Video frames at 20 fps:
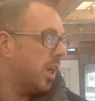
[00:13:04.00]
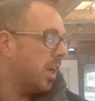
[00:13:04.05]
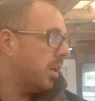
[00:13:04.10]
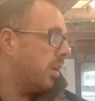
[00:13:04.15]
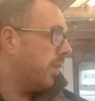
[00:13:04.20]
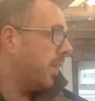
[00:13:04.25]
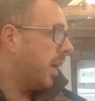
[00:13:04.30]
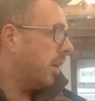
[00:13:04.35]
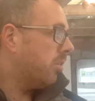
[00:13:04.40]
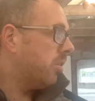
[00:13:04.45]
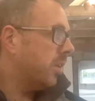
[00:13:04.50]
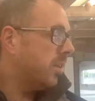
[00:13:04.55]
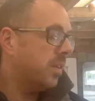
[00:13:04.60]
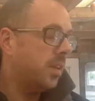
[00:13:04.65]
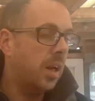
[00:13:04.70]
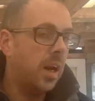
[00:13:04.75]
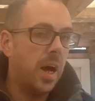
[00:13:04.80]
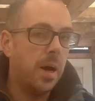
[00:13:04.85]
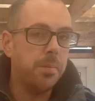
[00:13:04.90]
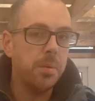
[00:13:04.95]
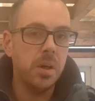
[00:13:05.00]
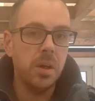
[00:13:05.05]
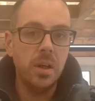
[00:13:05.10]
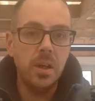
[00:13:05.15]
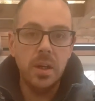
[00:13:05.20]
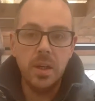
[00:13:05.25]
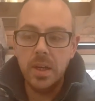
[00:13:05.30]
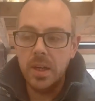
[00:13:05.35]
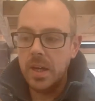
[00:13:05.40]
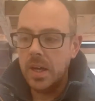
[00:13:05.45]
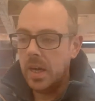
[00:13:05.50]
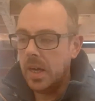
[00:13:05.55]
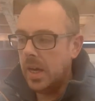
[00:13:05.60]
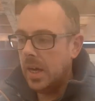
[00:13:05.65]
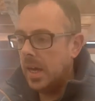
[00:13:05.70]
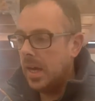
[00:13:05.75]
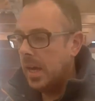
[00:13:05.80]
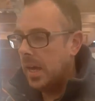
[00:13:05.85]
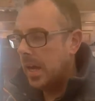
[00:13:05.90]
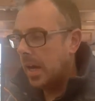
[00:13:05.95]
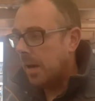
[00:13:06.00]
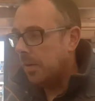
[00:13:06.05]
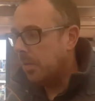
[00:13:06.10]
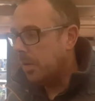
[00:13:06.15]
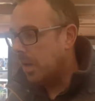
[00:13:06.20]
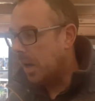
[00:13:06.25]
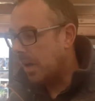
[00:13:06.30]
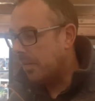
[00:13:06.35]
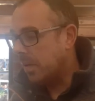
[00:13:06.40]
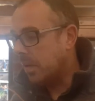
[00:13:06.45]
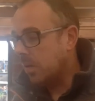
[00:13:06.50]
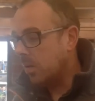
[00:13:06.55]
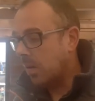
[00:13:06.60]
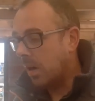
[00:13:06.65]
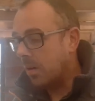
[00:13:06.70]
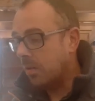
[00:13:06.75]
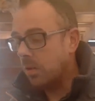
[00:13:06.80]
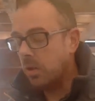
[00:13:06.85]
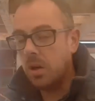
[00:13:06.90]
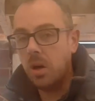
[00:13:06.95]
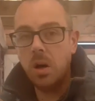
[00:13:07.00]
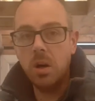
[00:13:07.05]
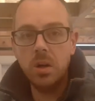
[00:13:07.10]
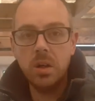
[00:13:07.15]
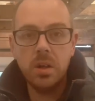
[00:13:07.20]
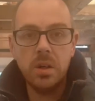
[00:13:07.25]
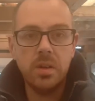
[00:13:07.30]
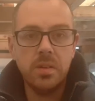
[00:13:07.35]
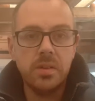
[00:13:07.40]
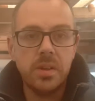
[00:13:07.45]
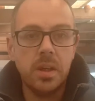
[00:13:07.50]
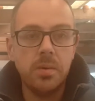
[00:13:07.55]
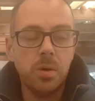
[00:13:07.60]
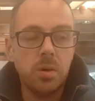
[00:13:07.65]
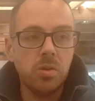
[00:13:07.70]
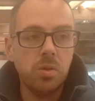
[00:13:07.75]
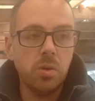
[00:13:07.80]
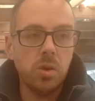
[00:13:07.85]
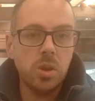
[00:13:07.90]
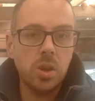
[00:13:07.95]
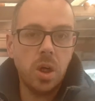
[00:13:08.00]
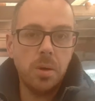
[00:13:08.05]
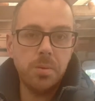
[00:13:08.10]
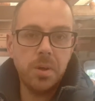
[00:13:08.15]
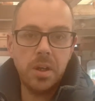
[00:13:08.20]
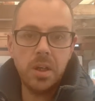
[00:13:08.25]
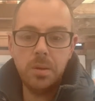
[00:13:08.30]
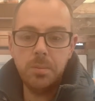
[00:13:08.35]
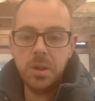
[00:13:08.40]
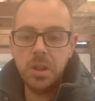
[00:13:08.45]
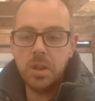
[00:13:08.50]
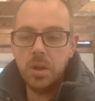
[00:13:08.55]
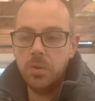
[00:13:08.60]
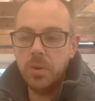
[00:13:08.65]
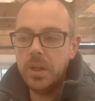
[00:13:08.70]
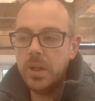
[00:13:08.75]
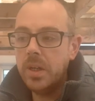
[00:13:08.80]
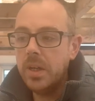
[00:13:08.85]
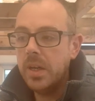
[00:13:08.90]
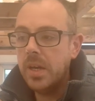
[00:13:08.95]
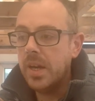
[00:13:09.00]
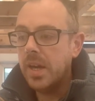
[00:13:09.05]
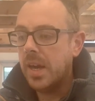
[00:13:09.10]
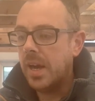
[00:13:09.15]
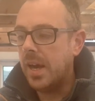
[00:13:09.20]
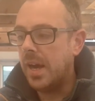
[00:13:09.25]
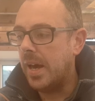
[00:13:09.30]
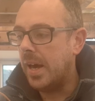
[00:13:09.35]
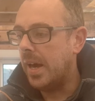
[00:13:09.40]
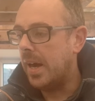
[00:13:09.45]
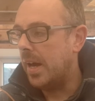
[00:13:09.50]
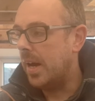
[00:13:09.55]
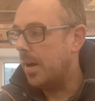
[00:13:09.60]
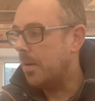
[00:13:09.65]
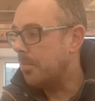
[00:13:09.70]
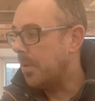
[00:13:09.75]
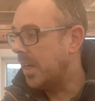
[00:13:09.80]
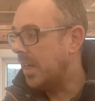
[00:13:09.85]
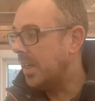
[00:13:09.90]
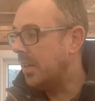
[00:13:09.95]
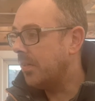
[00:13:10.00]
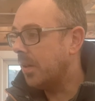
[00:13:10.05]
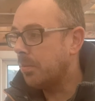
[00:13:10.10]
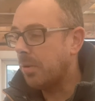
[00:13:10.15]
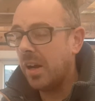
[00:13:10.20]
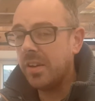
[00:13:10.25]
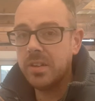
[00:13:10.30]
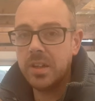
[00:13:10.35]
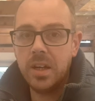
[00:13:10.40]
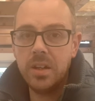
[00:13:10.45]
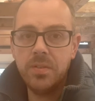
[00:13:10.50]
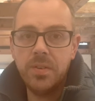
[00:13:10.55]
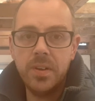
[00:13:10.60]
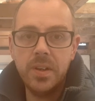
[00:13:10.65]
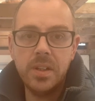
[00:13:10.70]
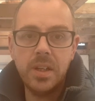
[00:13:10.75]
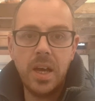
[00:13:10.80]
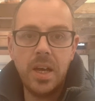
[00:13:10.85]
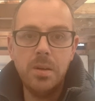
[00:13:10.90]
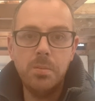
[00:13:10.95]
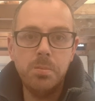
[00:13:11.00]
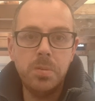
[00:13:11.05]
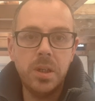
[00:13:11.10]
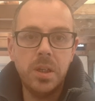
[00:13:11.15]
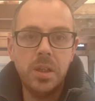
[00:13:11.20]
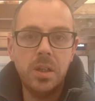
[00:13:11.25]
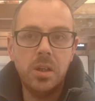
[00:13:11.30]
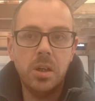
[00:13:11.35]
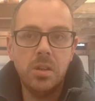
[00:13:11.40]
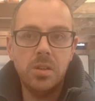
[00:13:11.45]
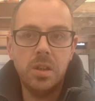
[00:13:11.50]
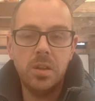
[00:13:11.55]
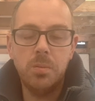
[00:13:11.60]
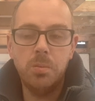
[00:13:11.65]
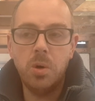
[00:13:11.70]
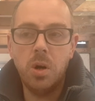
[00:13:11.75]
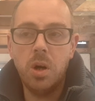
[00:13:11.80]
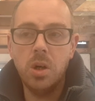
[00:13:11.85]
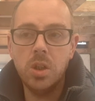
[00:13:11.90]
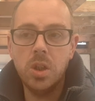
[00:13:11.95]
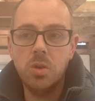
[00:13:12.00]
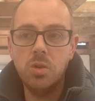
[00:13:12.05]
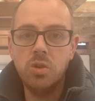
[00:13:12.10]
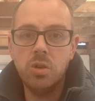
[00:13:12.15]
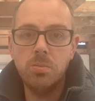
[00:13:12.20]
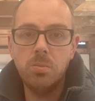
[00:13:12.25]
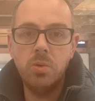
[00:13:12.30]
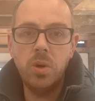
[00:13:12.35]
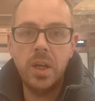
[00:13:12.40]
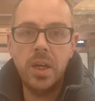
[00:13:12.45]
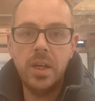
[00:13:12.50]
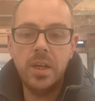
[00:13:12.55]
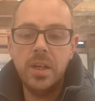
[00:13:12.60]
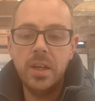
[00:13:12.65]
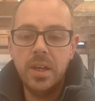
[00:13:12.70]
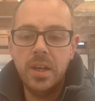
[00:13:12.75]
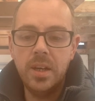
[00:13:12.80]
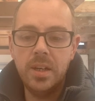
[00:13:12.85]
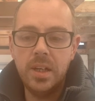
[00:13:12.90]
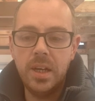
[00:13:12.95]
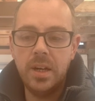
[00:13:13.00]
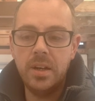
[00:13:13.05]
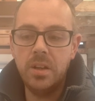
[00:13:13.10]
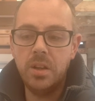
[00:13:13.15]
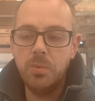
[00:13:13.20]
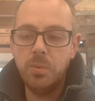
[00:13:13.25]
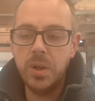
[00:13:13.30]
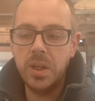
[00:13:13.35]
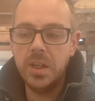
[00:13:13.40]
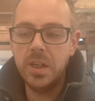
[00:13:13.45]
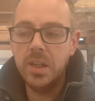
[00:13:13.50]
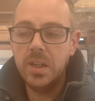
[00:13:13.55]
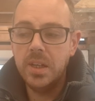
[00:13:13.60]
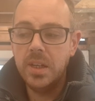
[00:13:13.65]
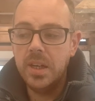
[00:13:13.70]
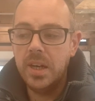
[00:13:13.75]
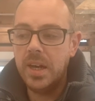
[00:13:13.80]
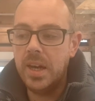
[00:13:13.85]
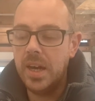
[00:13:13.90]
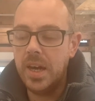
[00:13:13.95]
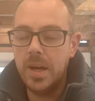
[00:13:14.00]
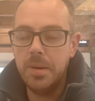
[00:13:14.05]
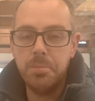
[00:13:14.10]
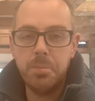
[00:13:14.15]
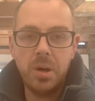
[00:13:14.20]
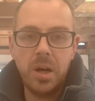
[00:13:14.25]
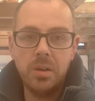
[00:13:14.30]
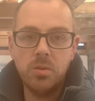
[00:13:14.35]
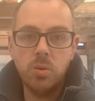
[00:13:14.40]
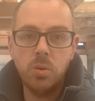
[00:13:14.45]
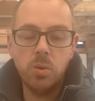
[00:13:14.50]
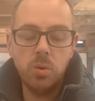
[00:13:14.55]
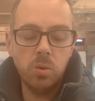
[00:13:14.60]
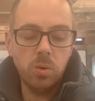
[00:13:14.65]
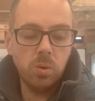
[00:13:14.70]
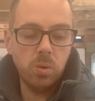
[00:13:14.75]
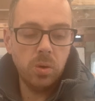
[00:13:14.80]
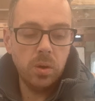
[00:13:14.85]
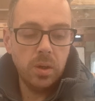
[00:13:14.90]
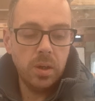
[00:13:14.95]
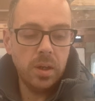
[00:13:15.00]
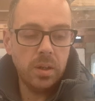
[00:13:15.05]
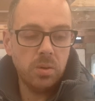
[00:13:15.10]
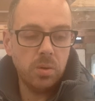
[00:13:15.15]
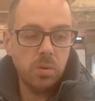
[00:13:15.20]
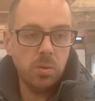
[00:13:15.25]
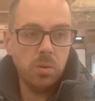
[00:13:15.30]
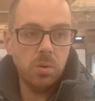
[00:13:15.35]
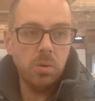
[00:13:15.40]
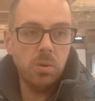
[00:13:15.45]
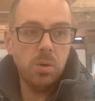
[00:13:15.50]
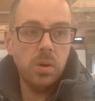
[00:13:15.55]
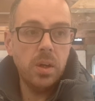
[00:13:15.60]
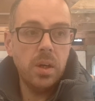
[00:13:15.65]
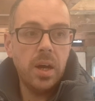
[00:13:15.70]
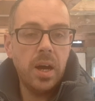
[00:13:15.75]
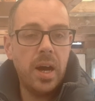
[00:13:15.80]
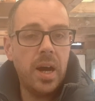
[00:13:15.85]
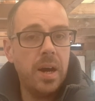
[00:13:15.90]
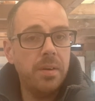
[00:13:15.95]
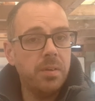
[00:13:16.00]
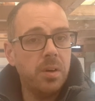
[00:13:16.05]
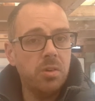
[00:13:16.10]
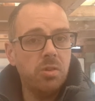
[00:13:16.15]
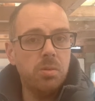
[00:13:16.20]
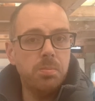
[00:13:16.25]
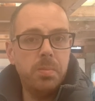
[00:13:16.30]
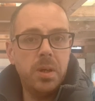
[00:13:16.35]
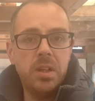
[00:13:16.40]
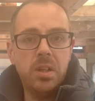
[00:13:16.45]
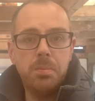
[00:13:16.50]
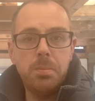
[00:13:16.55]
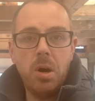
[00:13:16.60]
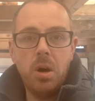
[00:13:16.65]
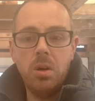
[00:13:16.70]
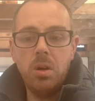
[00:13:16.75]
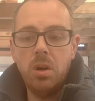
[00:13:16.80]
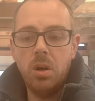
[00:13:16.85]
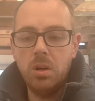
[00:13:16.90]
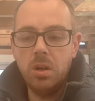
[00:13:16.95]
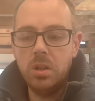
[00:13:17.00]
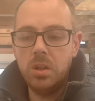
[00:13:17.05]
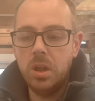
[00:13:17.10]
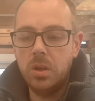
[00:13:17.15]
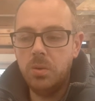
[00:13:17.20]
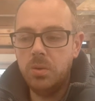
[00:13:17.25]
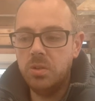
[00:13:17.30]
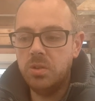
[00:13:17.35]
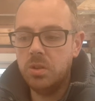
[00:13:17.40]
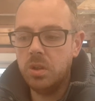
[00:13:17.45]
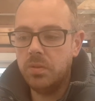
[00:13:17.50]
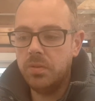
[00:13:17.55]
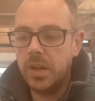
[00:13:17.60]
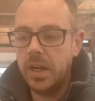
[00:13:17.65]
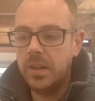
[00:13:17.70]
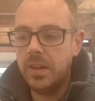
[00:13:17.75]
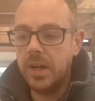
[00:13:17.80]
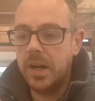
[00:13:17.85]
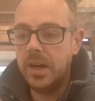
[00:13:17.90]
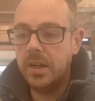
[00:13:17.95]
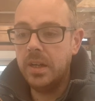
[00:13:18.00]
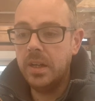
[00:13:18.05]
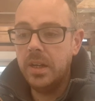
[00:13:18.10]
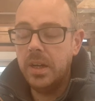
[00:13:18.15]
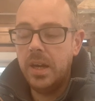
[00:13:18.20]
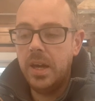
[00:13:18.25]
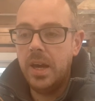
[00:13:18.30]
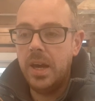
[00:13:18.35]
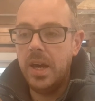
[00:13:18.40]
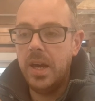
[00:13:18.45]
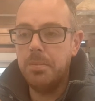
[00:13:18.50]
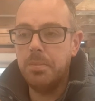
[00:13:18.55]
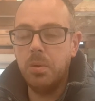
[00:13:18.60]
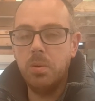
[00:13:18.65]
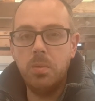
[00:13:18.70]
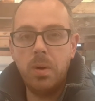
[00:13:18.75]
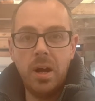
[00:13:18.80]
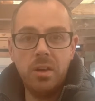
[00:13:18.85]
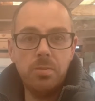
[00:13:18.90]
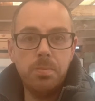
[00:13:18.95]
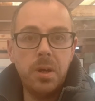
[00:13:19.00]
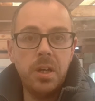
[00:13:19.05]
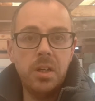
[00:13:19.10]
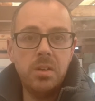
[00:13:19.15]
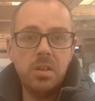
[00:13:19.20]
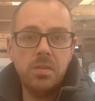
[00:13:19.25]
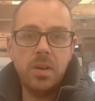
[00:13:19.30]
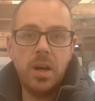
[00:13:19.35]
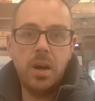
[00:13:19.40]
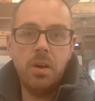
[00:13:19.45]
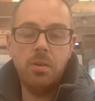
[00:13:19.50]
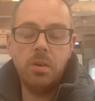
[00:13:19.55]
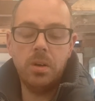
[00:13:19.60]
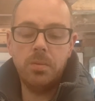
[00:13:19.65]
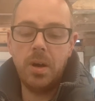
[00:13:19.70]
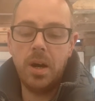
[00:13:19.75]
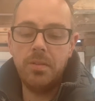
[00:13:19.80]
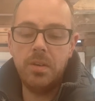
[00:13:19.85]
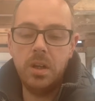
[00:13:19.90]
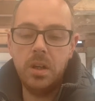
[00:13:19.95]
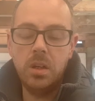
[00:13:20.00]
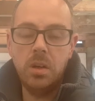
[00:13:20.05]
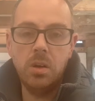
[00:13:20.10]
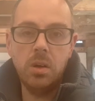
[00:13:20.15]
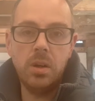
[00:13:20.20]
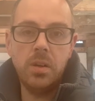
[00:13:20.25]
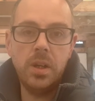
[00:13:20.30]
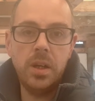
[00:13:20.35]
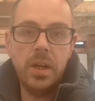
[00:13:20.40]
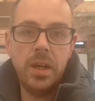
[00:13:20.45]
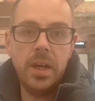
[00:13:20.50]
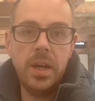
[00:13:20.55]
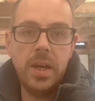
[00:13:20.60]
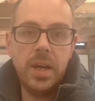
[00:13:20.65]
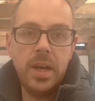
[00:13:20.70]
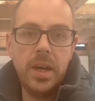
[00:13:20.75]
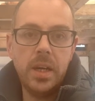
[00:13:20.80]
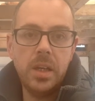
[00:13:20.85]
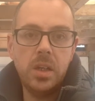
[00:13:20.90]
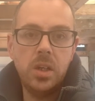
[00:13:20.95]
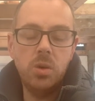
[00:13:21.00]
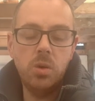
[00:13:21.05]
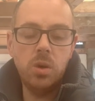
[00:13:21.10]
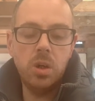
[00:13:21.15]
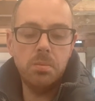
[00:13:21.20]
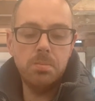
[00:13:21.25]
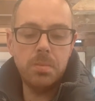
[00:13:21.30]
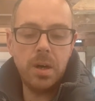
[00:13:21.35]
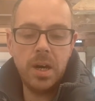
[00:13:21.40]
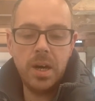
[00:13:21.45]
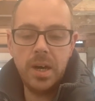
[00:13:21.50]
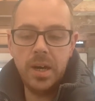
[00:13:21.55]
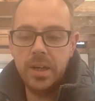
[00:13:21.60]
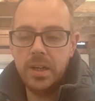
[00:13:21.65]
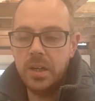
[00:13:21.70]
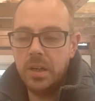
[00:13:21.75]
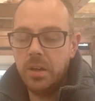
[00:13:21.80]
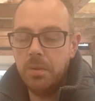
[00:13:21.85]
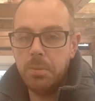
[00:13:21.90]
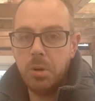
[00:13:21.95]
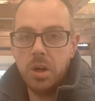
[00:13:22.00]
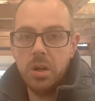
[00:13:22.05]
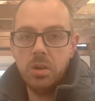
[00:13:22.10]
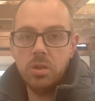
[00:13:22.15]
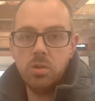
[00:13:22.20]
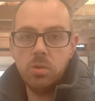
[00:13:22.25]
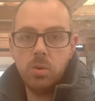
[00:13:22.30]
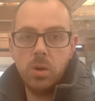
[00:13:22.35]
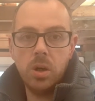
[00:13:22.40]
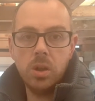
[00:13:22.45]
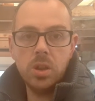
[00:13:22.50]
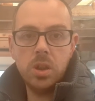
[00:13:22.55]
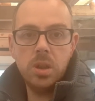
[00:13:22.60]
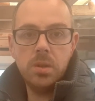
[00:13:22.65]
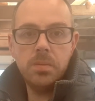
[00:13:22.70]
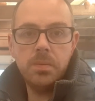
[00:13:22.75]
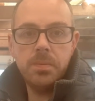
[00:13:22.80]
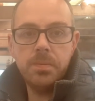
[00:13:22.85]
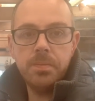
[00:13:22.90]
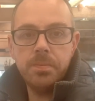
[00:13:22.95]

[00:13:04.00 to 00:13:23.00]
and check on that crystal apple. I will have a look around the garden and see what sort of jobs I need to be doing. I might leave the brassicas for the time being because there are due some rain at the end of the week, but I don't know. I have got some bits of potting on to do and stuff like that, but I spin these around and have a little look at the cucumber and the butternut squash.